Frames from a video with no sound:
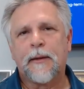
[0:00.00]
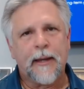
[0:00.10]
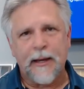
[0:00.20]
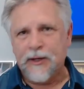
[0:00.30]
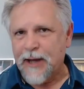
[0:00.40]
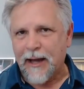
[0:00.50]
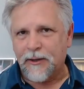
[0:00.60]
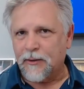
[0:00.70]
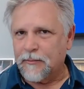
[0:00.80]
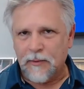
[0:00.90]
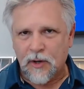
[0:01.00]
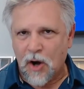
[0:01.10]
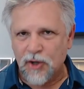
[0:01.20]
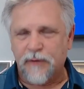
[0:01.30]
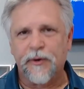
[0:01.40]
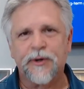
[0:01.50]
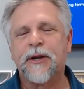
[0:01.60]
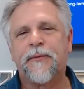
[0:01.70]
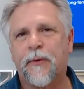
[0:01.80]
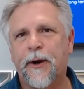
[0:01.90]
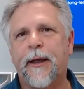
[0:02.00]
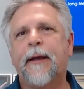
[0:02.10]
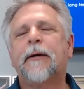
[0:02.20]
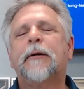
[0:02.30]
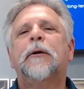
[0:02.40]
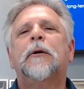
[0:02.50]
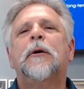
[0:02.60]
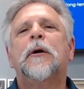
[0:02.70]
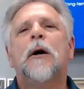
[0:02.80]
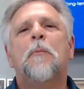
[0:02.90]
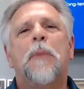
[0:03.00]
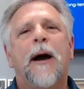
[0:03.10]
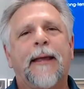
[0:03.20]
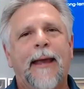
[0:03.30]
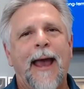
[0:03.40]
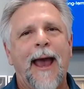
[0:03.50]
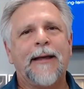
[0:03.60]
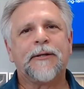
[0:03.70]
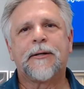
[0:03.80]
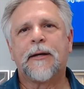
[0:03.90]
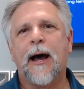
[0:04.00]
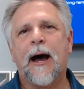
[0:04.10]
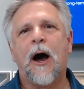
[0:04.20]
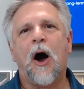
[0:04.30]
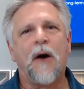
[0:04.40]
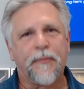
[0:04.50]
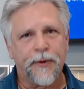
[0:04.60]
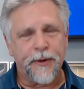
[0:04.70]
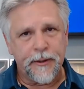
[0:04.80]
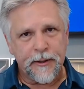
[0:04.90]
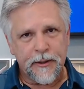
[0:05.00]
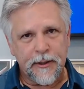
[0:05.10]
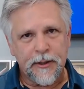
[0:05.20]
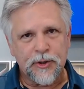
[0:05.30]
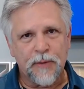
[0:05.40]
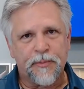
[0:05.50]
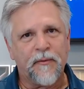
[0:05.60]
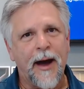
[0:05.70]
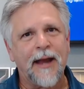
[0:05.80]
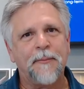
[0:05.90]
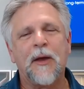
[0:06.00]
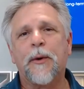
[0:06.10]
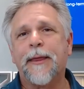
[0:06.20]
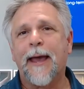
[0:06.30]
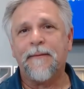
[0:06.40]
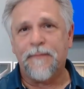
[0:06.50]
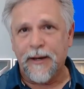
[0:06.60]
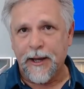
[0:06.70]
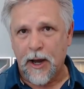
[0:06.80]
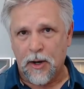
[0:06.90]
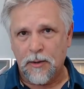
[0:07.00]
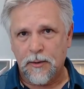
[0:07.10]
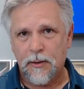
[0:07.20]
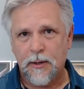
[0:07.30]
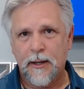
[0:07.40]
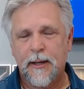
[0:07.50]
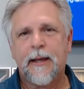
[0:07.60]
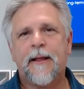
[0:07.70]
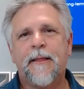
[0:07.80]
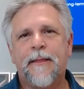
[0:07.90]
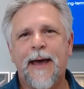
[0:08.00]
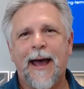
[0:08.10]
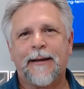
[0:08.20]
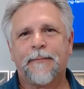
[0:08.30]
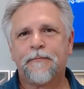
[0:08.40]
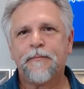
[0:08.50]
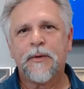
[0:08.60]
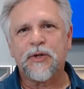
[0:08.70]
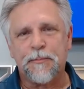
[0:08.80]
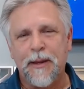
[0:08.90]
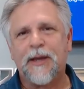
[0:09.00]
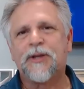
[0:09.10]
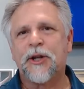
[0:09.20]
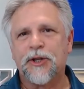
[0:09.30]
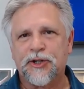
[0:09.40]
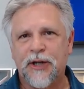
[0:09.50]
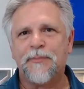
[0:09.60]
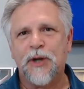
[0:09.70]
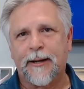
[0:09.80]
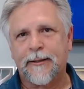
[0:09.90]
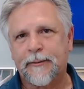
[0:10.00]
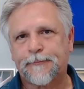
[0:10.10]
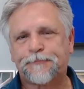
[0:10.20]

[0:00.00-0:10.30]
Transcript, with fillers: he is not controversy free, but he has uh, offered to provide me with a video that speaks to the subject.